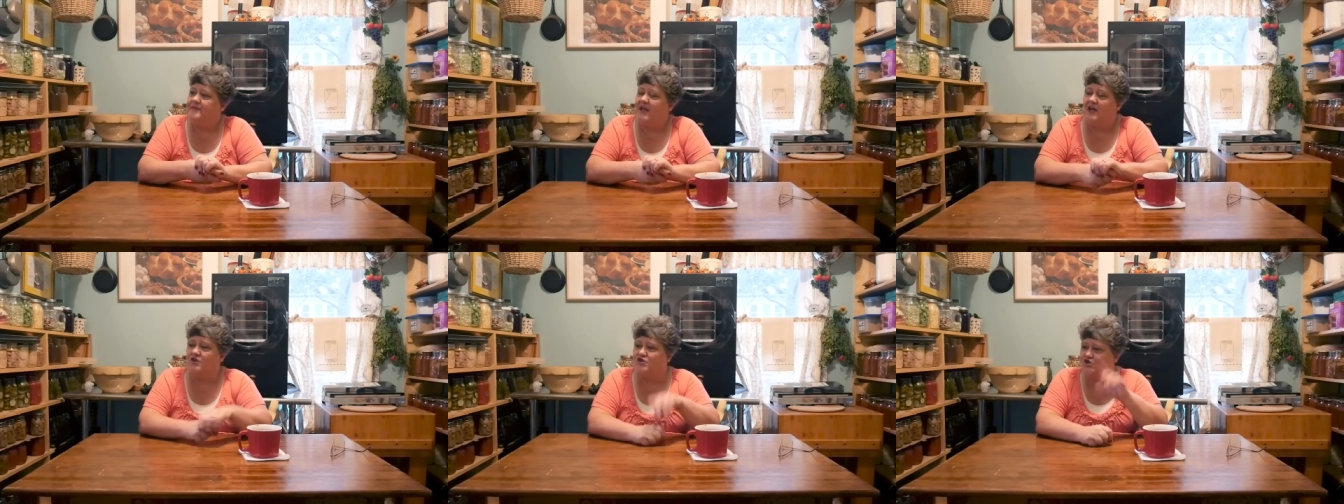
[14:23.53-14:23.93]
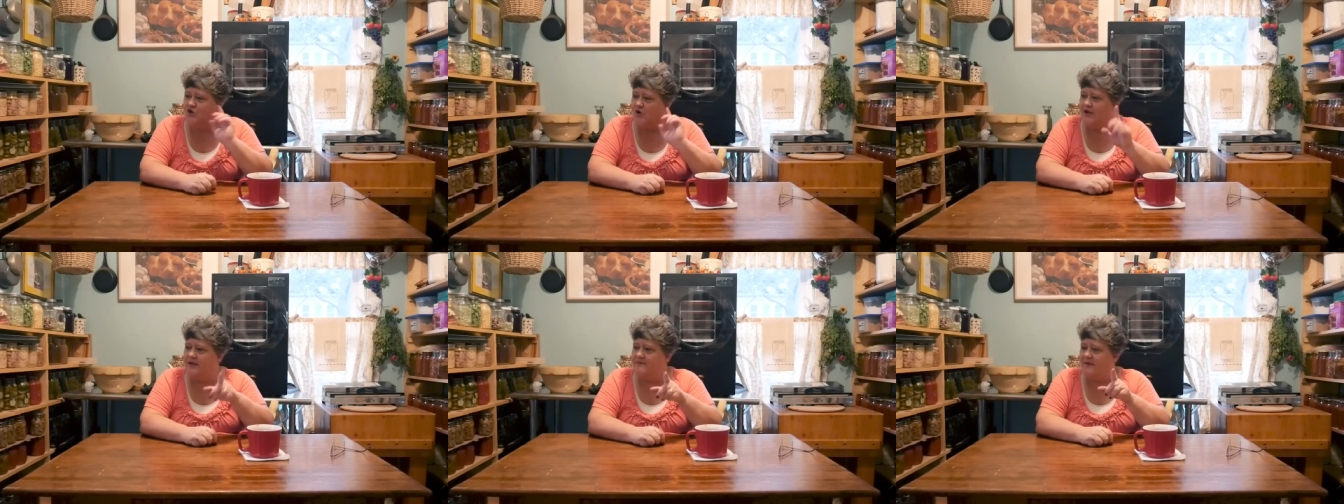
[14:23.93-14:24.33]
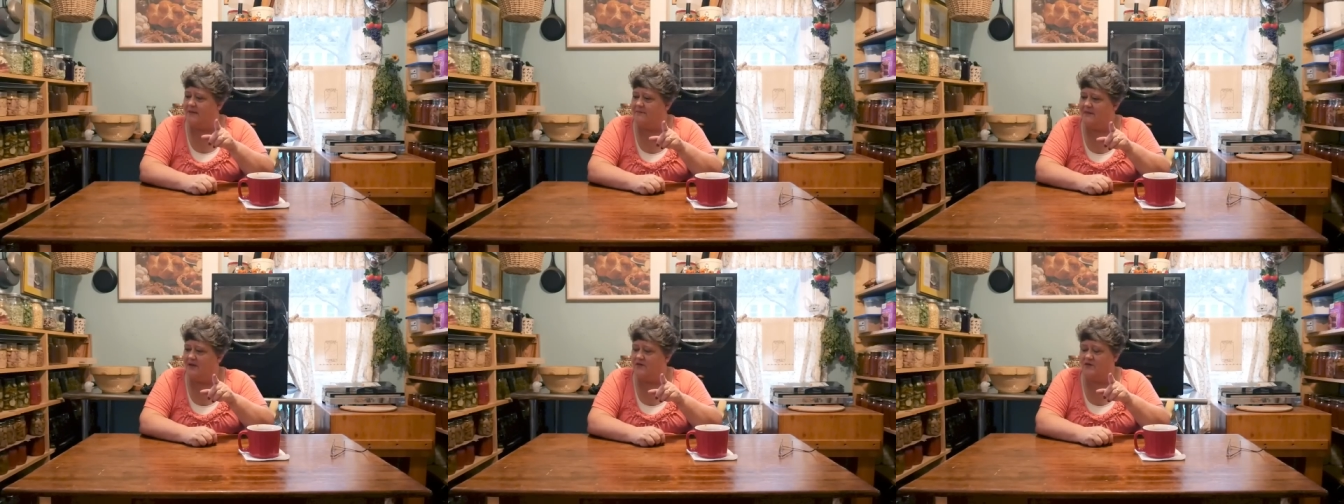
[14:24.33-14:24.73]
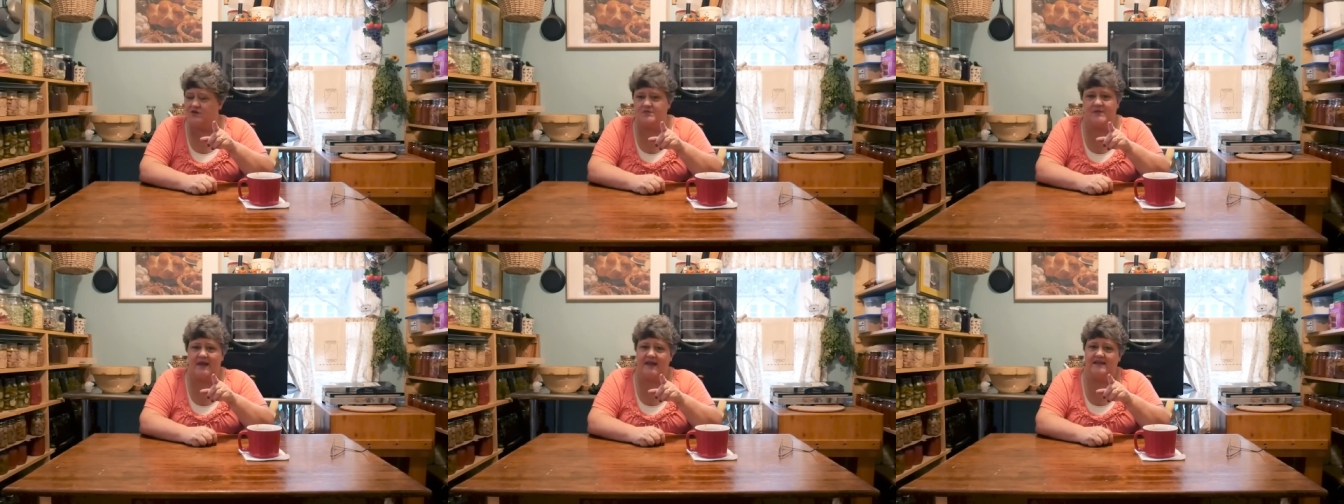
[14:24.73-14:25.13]
I'll show you my
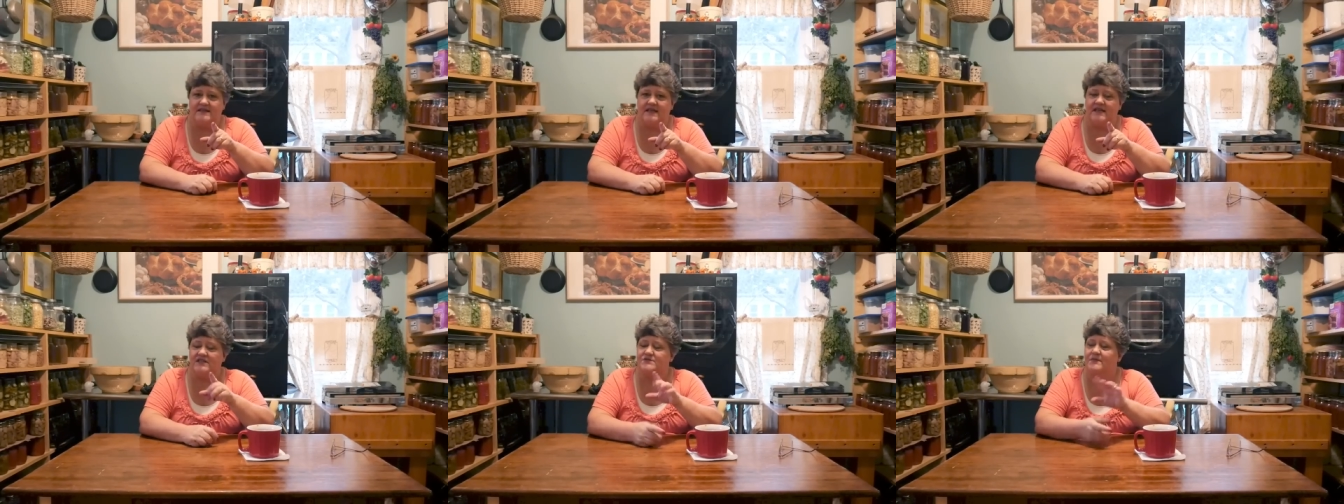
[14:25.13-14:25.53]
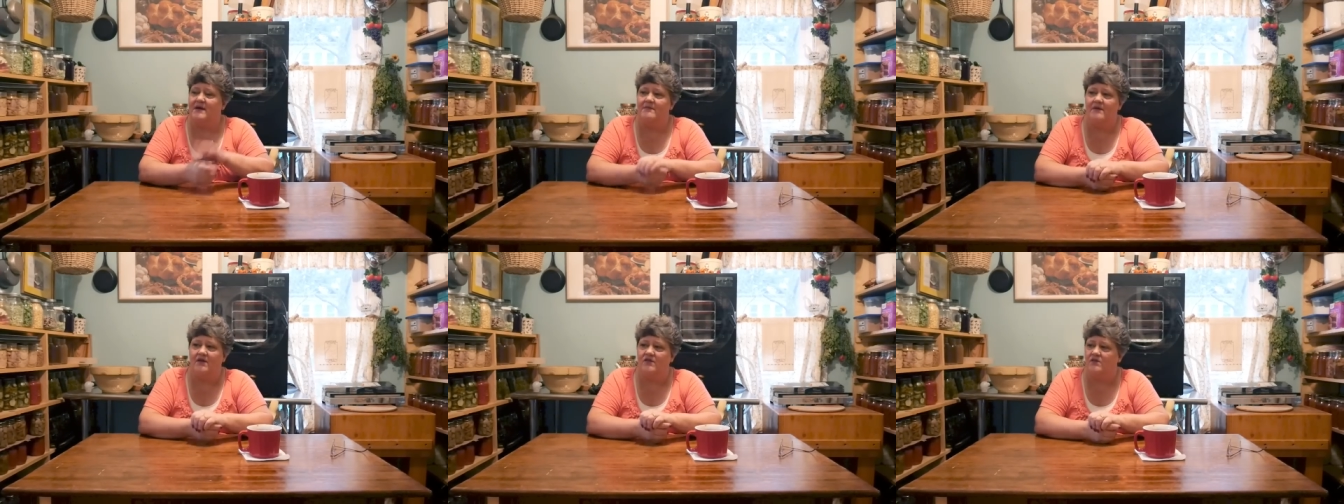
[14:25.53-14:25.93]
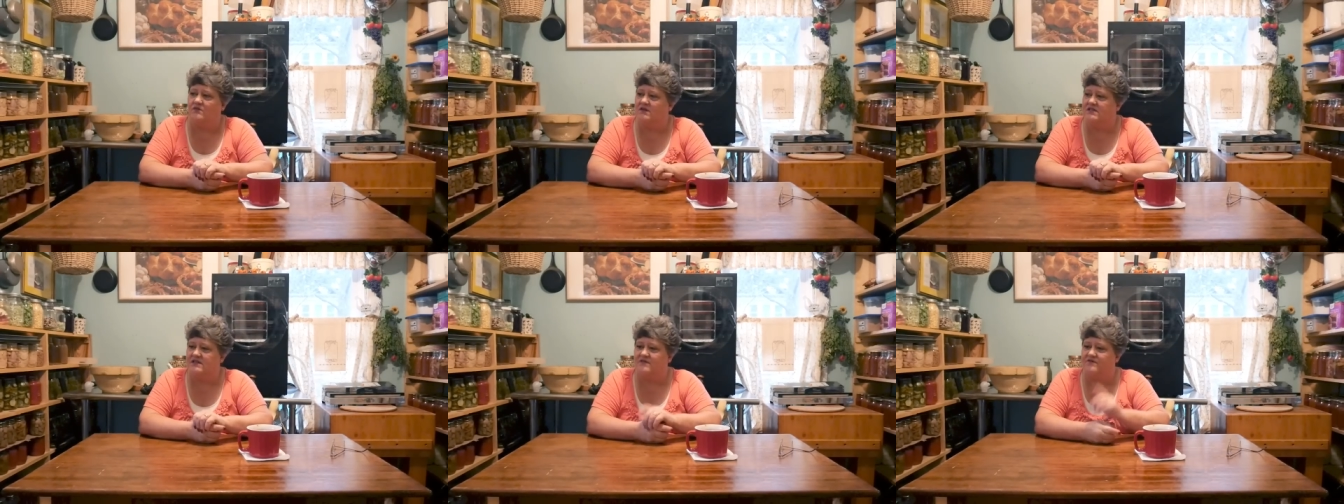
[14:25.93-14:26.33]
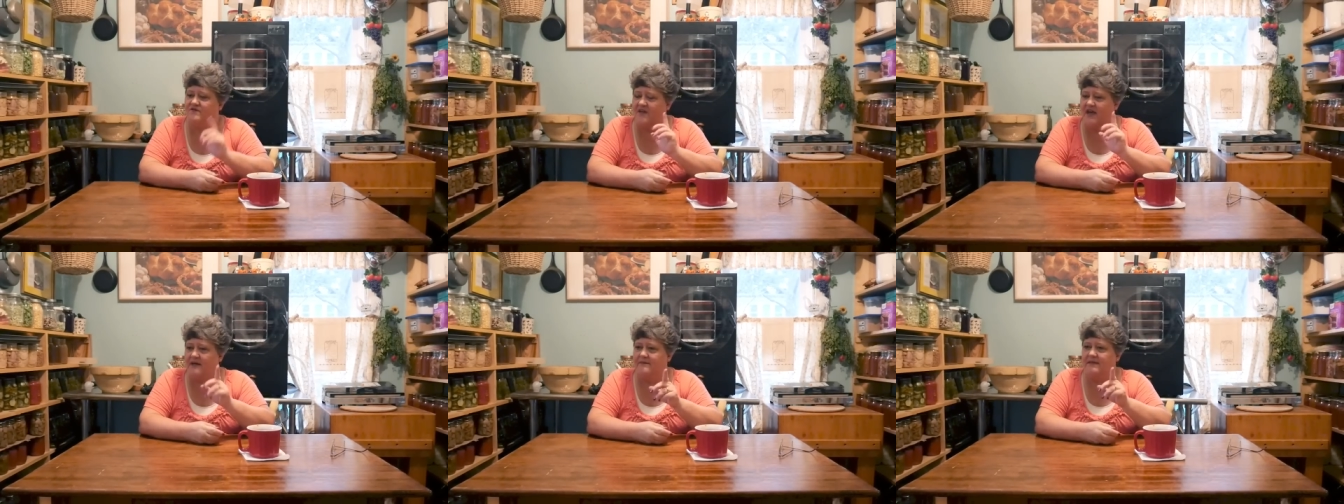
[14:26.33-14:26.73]
mother's paintings. My mother was a
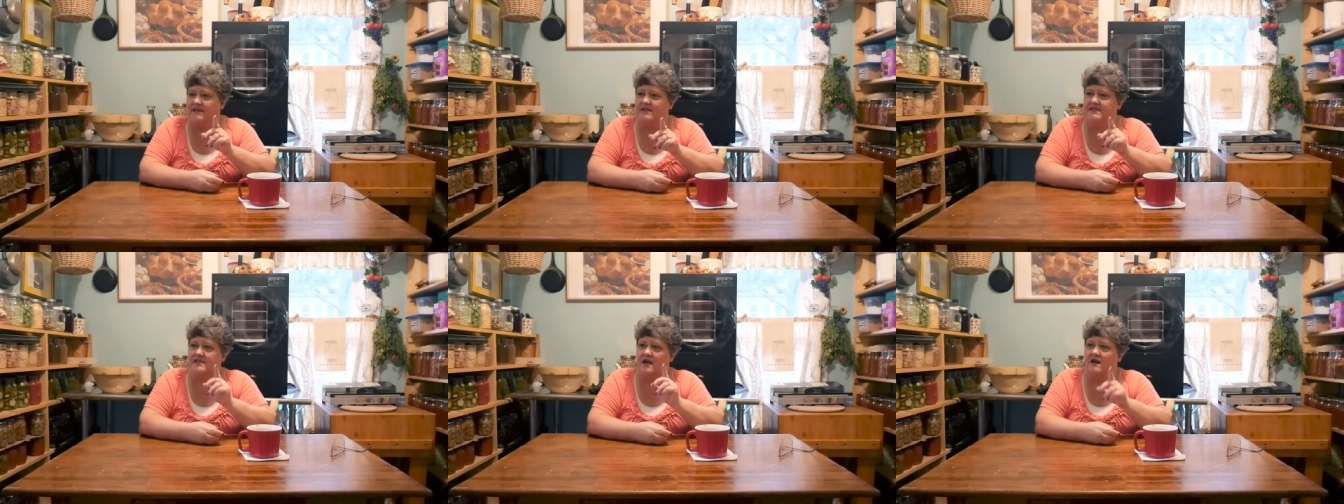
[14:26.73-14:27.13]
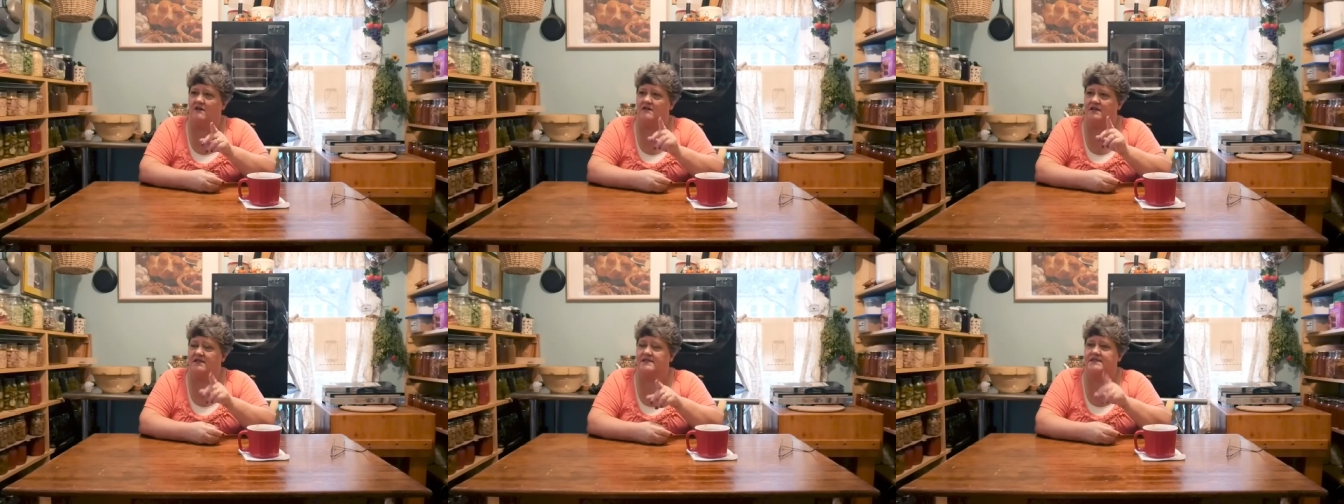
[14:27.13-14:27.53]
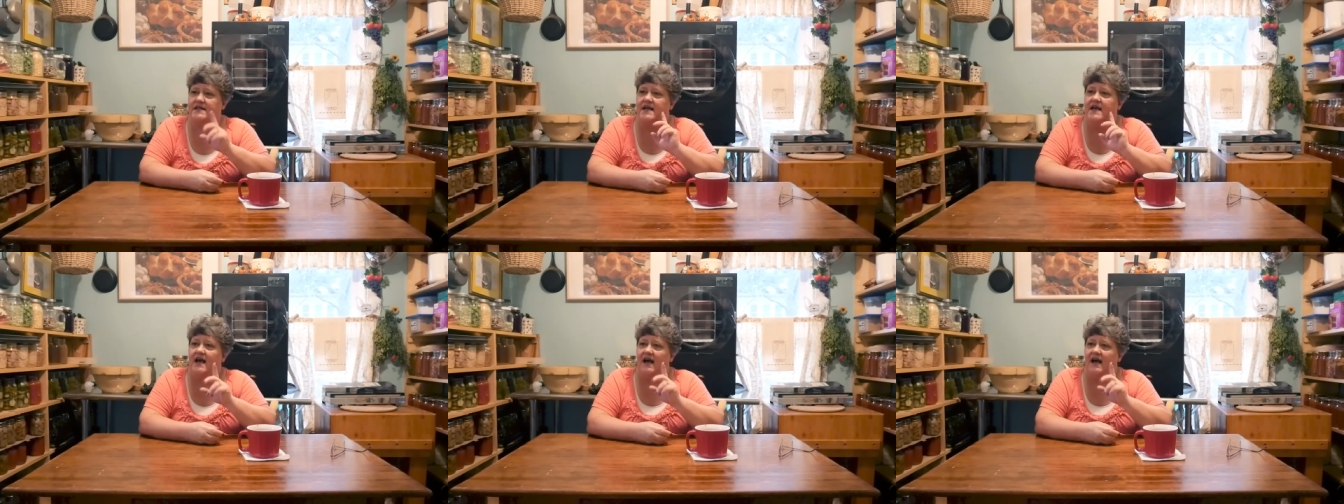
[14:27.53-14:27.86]
fabulous artist.